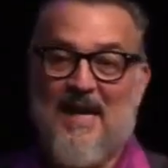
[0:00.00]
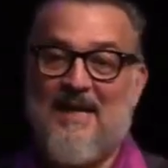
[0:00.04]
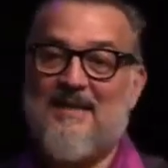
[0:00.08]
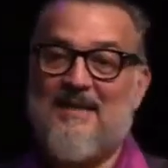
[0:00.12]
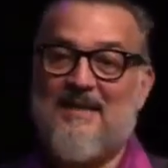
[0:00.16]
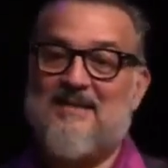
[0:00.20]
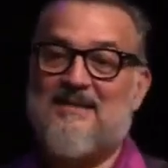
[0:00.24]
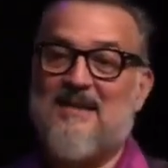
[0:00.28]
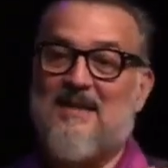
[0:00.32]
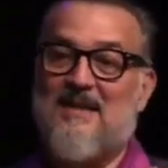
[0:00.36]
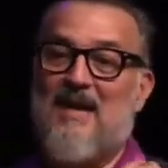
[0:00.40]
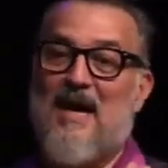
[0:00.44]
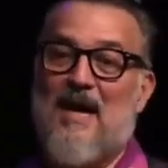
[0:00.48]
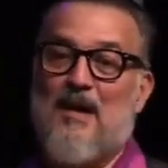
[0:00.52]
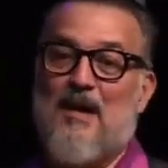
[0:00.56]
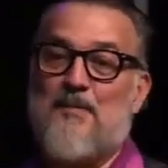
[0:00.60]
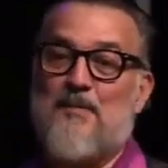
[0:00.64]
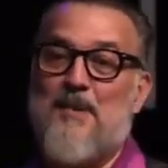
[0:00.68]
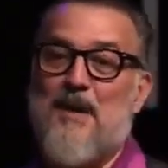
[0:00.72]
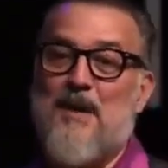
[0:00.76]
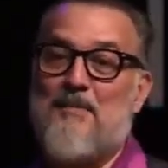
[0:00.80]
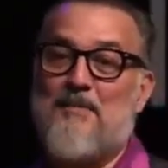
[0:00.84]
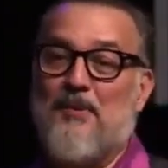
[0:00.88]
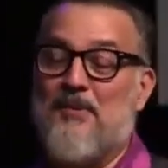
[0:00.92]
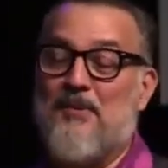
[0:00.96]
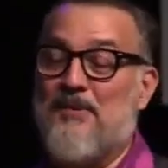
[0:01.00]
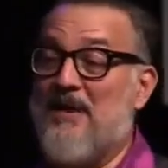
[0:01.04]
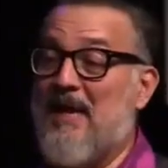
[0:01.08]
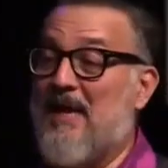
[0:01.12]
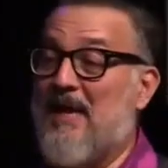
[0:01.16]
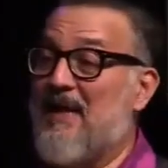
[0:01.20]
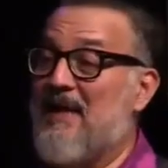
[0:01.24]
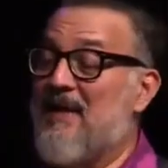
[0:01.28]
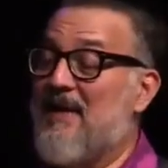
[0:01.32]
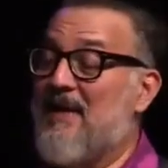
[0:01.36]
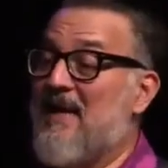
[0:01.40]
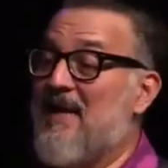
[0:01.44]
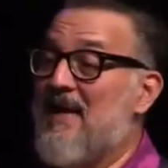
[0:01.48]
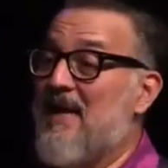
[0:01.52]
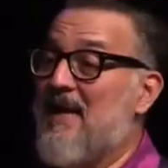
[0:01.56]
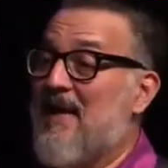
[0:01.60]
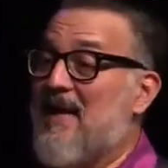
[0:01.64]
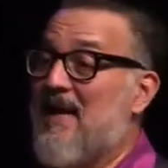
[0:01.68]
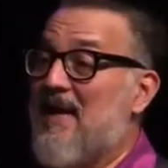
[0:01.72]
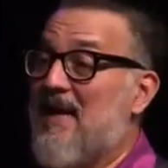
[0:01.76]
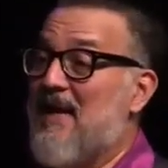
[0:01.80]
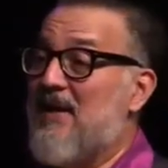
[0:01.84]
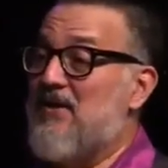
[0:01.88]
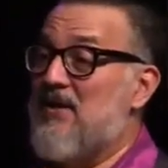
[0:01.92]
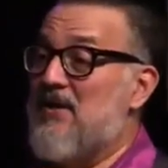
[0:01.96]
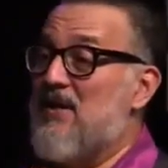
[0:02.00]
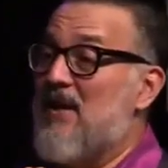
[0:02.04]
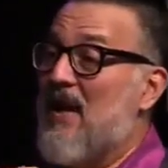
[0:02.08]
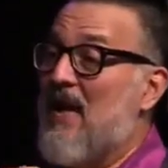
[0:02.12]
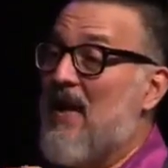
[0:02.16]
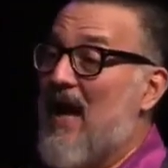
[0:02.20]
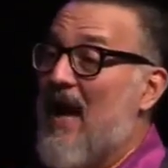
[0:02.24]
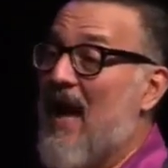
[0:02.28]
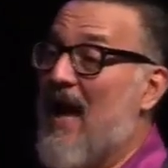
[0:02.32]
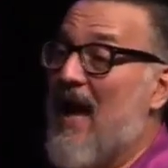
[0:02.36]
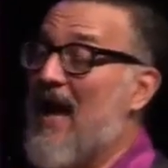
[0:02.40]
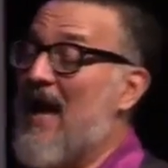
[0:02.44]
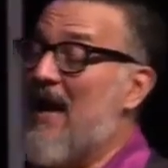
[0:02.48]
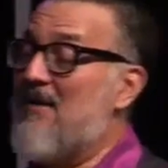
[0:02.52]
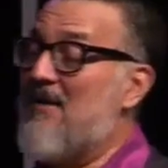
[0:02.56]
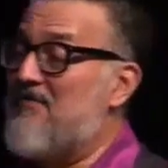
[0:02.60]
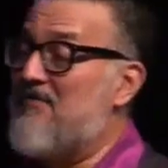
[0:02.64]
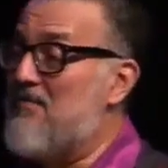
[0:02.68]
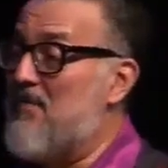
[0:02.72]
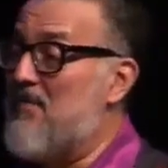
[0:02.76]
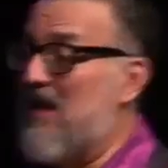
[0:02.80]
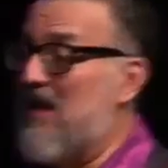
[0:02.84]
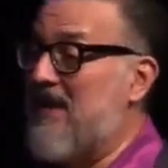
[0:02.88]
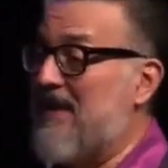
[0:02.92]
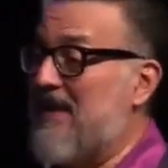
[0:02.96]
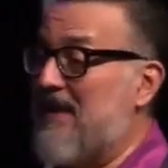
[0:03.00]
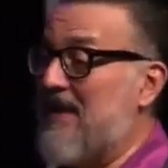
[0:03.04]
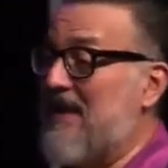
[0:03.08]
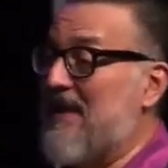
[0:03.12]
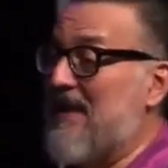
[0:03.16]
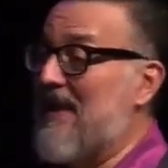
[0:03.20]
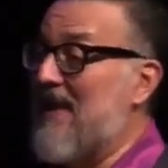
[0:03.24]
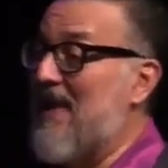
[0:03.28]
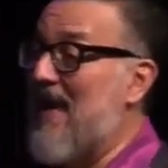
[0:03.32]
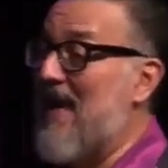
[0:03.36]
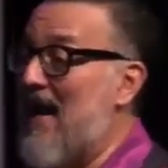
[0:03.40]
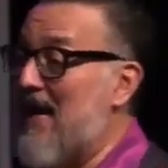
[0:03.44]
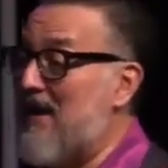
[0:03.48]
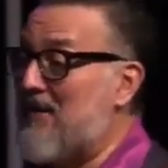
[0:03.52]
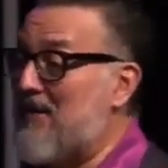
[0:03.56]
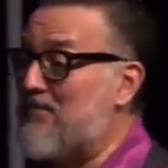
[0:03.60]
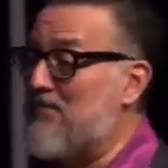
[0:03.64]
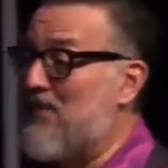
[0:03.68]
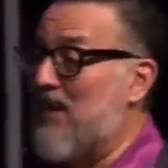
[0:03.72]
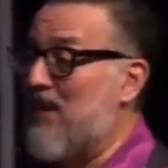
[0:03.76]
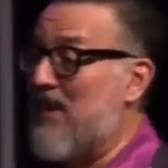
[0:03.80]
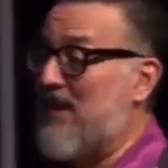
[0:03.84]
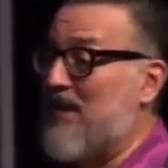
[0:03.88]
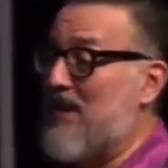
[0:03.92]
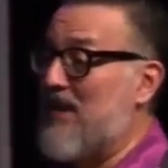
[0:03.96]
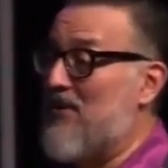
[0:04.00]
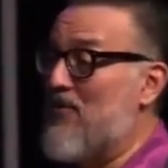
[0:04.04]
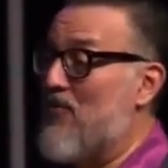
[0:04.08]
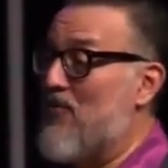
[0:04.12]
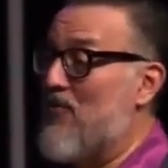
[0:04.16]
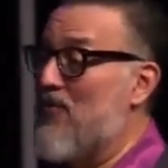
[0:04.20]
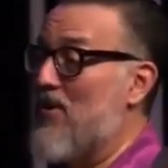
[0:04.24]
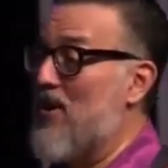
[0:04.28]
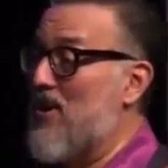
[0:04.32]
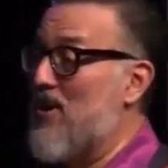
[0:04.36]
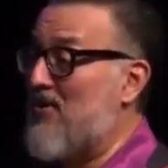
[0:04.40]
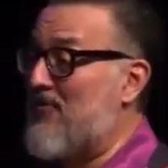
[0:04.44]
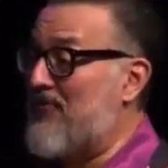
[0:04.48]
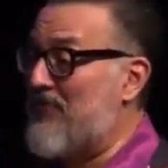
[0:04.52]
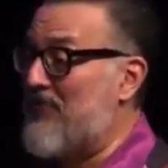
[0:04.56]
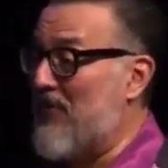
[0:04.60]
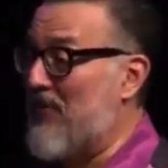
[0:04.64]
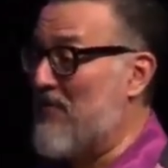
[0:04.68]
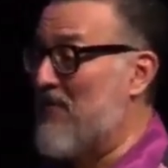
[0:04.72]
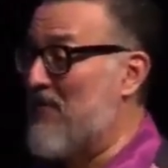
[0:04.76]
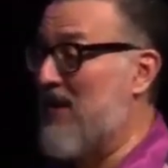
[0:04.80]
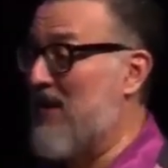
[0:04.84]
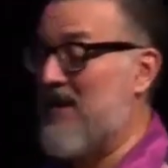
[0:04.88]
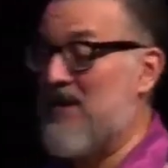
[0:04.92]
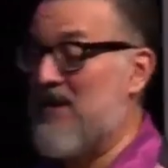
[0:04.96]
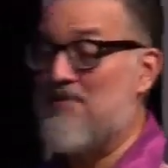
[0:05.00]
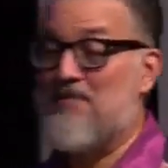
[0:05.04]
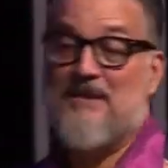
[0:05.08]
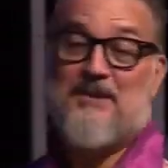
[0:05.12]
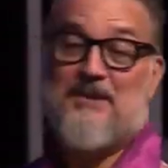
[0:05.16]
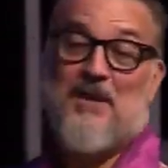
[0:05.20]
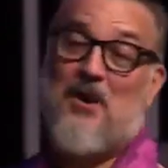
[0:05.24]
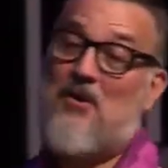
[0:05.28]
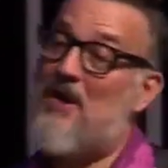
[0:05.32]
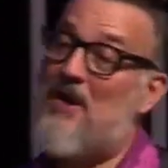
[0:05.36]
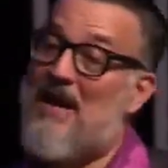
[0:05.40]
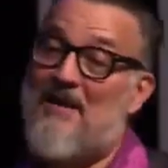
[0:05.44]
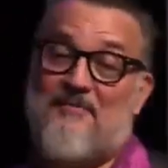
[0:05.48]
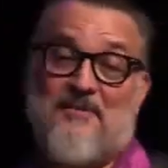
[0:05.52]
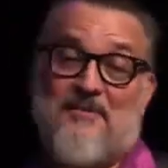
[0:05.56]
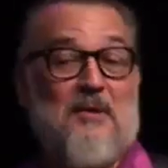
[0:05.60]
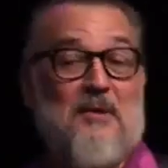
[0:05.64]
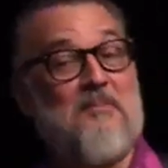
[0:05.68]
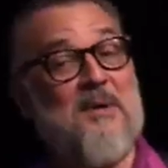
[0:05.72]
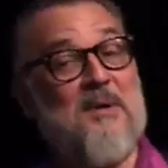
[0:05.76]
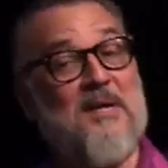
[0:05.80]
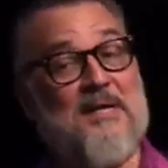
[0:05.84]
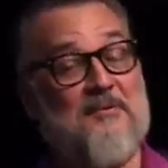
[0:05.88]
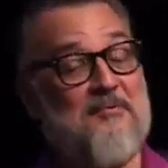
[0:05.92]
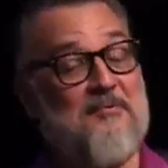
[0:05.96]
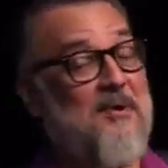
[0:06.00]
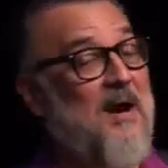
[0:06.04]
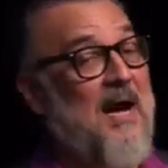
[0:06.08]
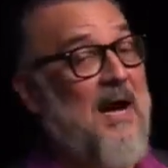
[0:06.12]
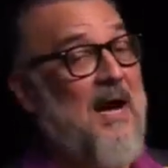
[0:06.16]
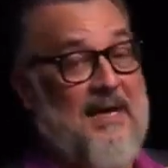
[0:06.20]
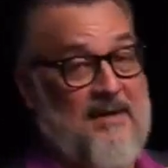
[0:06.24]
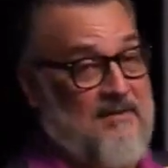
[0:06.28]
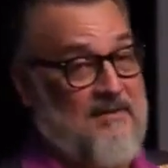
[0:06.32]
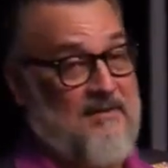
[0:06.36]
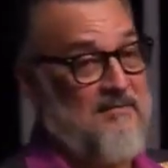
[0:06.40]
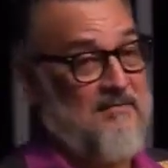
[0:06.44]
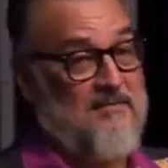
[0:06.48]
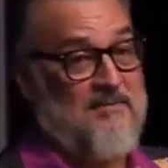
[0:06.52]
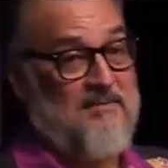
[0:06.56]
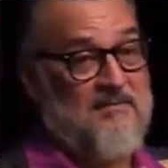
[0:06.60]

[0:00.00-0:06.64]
And there's a lot of people that have money, lack money, work for money, but don't have their money right.